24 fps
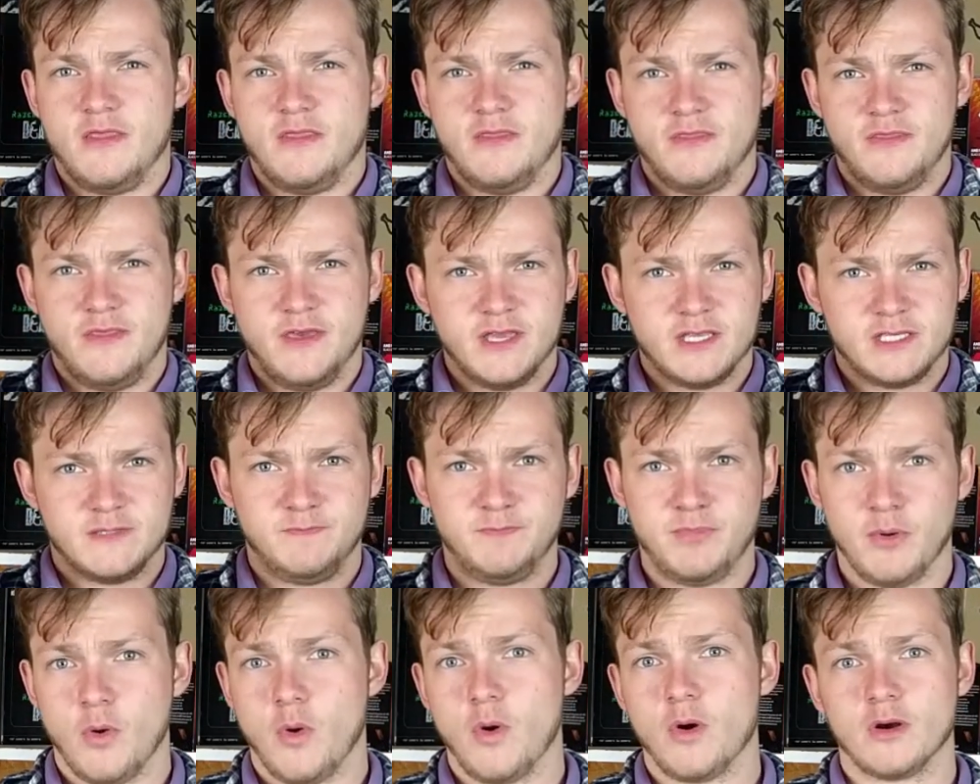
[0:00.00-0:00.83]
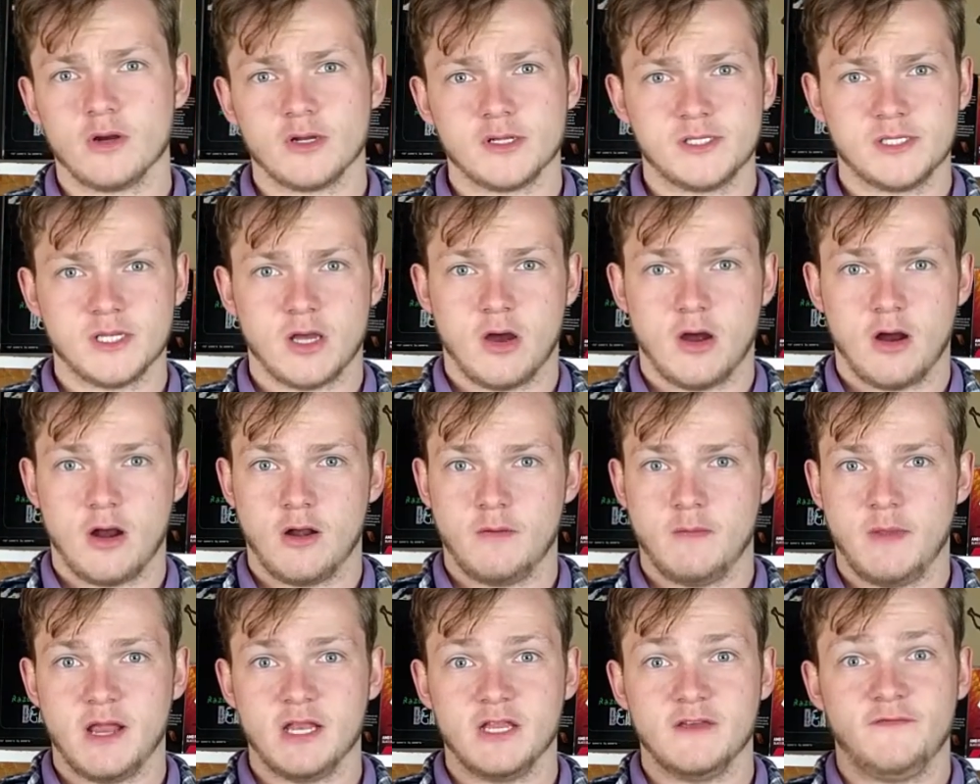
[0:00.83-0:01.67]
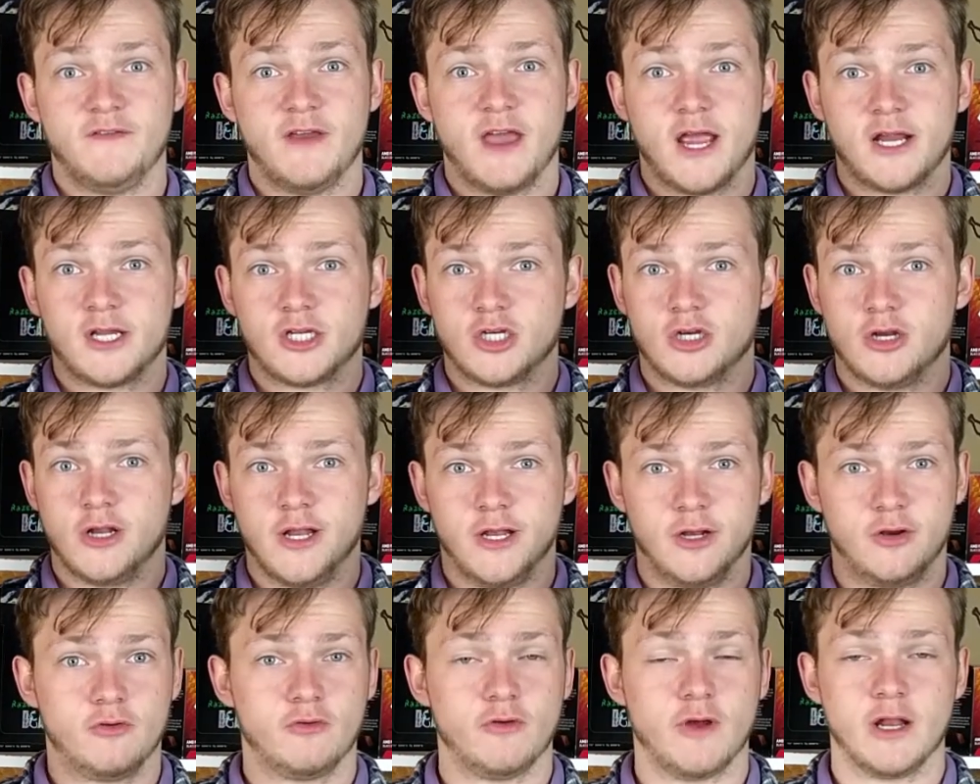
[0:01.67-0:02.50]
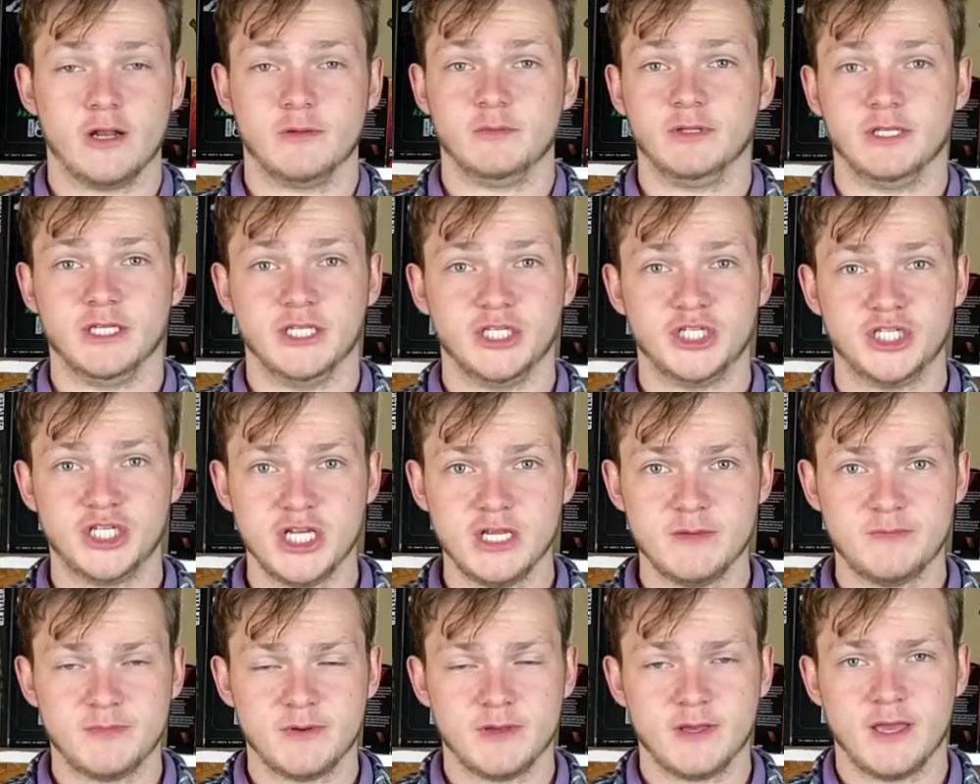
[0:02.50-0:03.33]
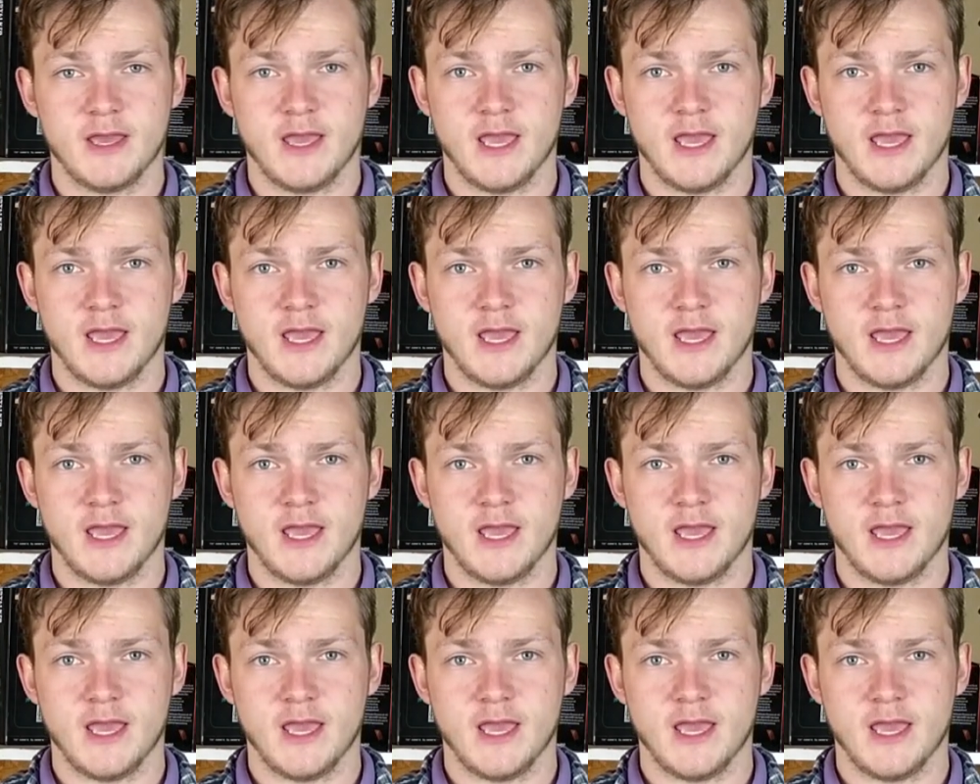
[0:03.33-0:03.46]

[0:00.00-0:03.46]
These boards are manufactured incredibly cheap